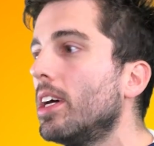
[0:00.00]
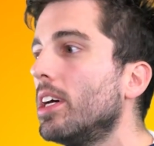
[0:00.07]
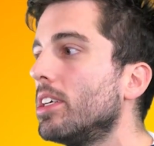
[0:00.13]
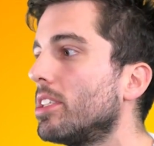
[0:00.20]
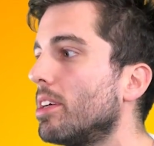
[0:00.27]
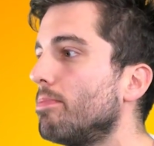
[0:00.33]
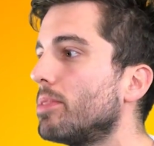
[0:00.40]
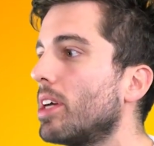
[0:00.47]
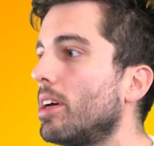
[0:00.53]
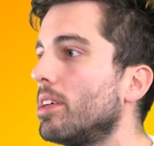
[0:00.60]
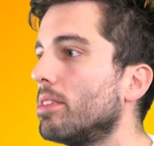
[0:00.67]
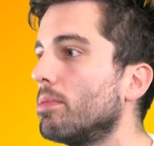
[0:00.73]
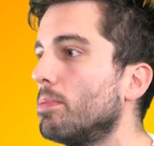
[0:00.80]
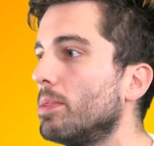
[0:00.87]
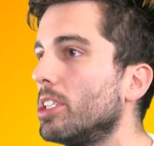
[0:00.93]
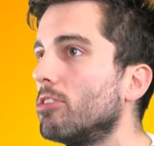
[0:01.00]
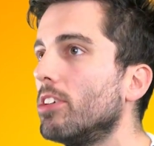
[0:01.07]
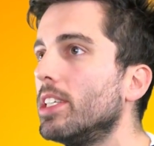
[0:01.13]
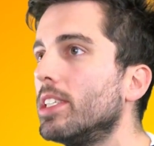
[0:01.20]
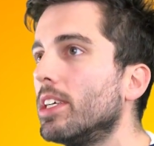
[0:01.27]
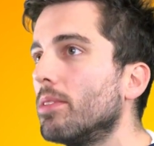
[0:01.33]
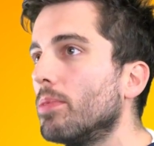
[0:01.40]
Sometimes we'll be
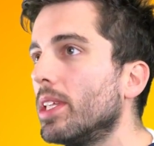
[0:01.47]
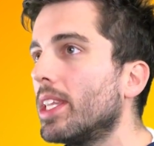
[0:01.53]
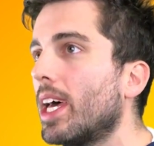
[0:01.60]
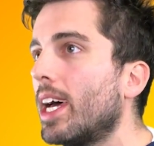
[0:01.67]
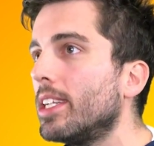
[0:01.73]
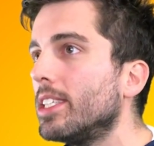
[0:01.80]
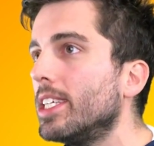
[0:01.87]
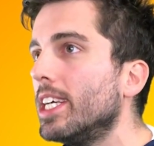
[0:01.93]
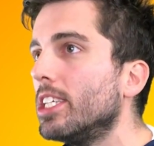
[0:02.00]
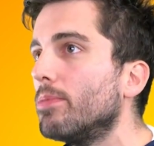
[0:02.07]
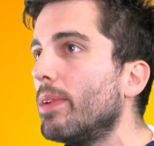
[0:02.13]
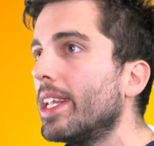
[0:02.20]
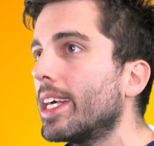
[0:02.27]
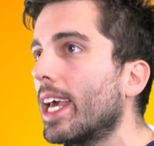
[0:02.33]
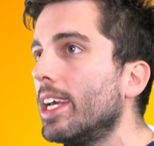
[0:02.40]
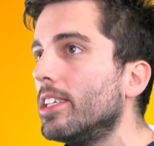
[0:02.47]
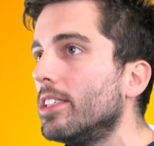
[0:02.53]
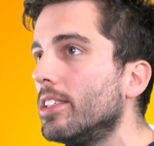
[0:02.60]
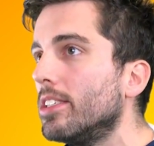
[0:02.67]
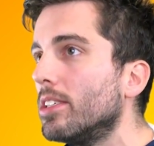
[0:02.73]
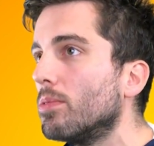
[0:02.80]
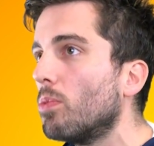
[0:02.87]
treating with anti-itch
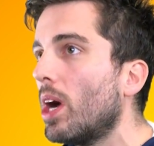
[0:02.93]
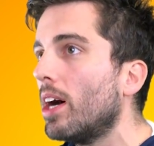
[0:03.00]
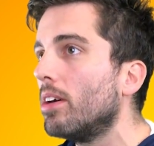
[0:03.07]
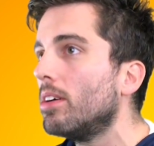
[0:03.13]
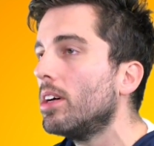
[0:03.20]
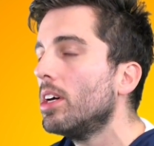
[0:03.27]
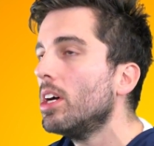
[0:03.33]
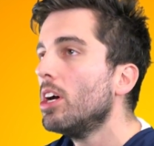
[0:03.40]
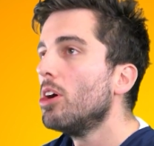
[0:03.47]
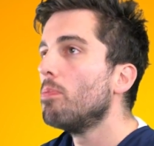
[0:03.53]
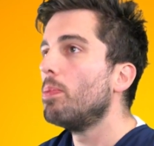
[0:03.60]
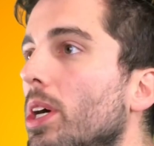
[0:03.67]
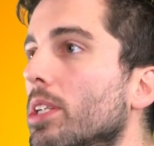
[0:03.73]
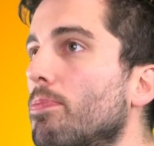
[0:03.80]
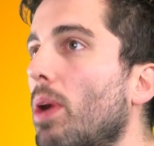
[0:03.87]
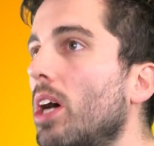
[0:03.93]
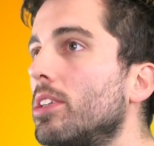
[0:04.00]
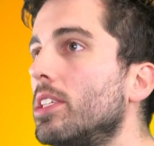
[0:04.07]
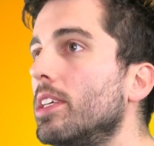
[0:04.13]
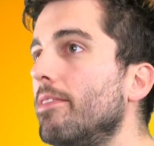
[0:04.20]
medications as well. But as part of the